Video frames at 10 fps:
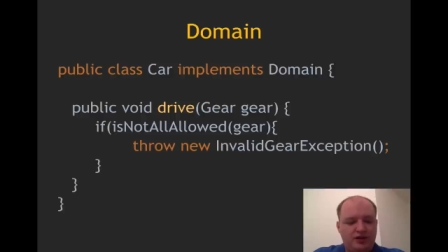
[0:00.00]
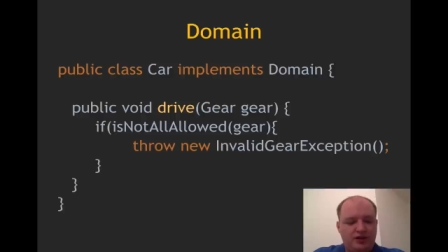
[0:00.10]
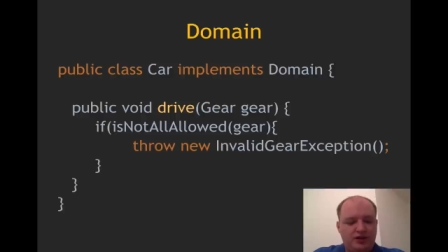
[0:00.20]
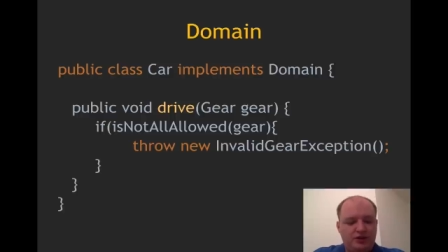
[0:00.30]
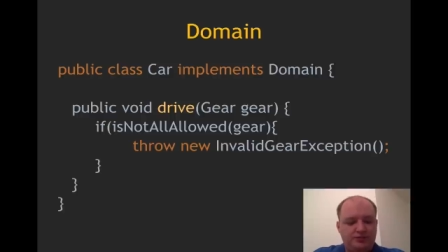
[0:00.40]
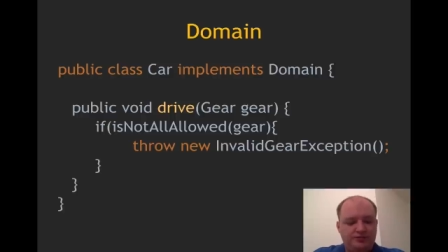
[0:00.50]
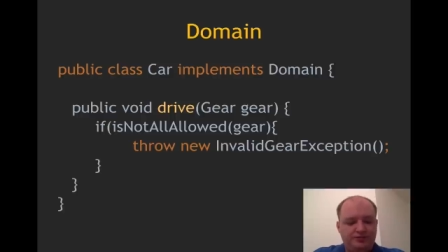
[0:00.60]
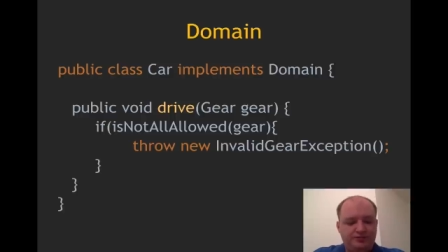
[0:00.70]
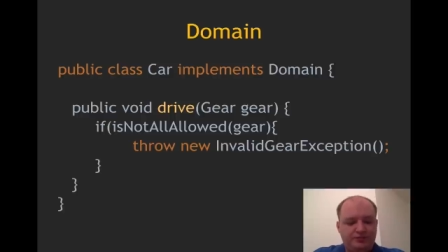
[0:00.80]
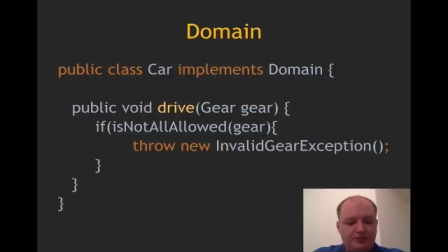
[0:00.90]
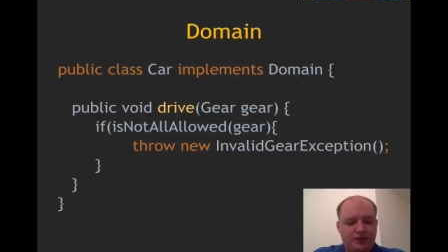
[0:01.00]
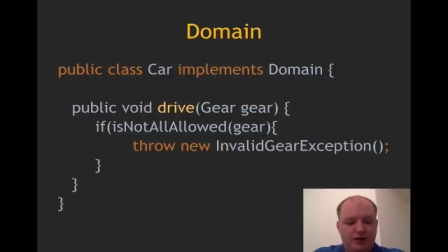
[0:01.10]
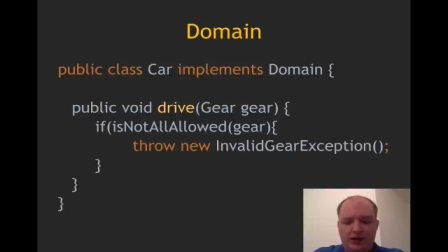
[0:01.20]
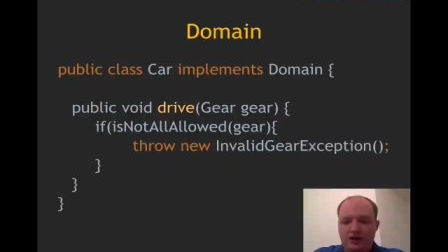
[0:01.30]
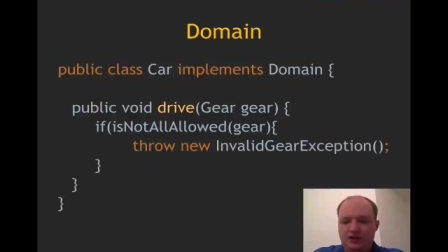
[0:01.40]
Um,
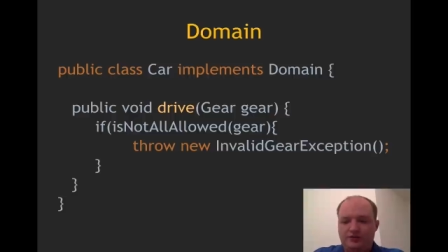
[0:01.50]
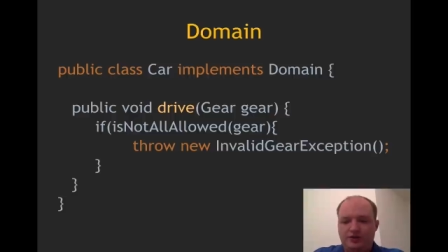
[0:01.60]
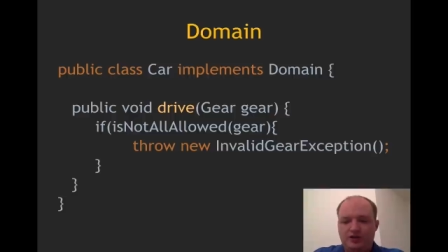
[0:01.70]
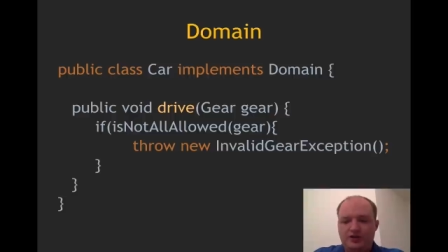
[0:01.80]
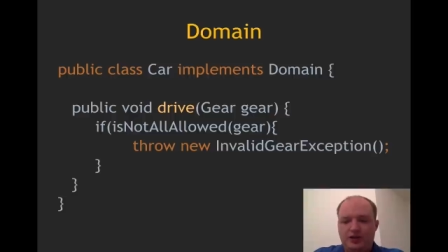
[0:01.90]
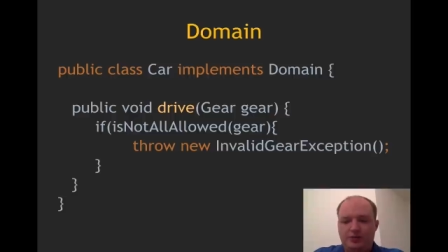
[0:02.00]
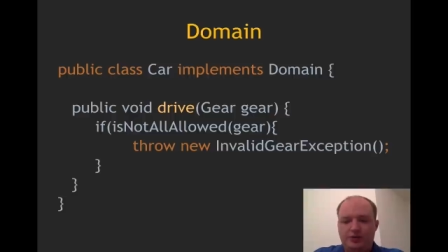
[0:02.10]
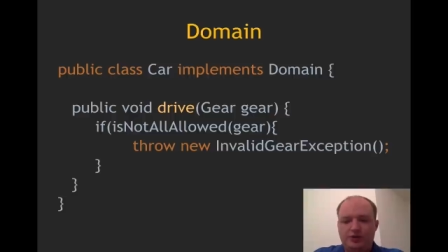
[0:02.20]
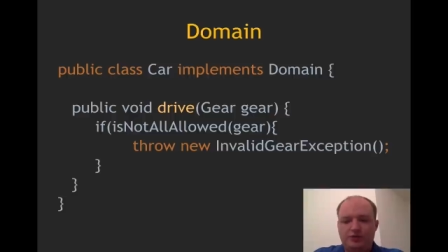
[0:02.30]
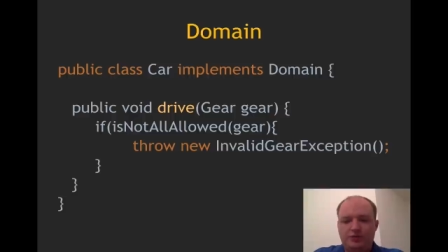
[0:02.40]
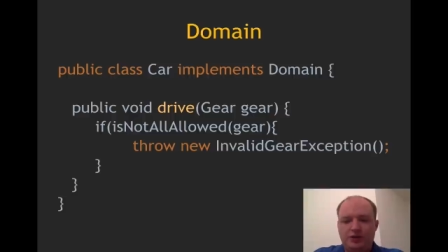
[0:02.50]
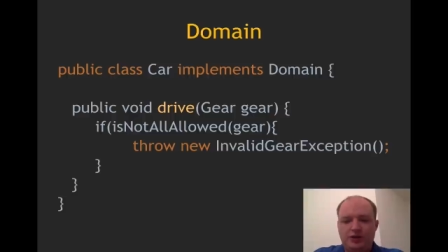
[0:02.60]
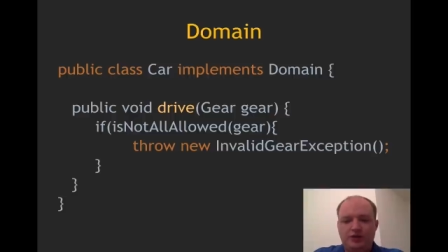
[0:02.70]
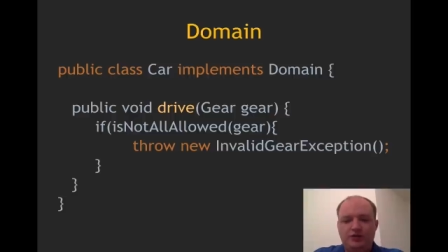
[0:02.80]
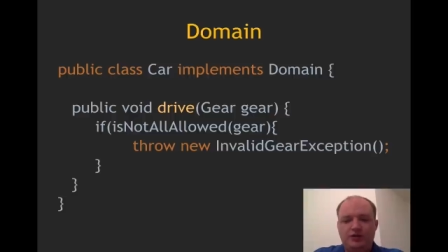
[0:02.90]
handled, for example, could
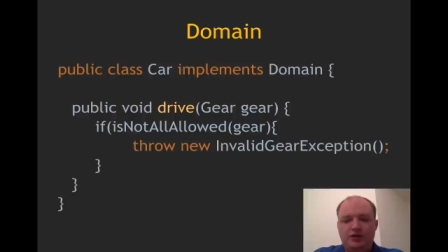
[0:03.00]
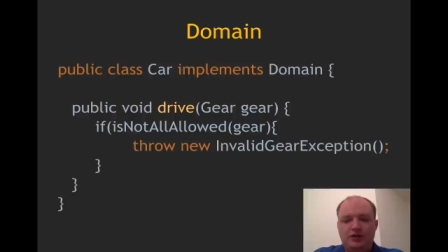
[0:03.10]
mean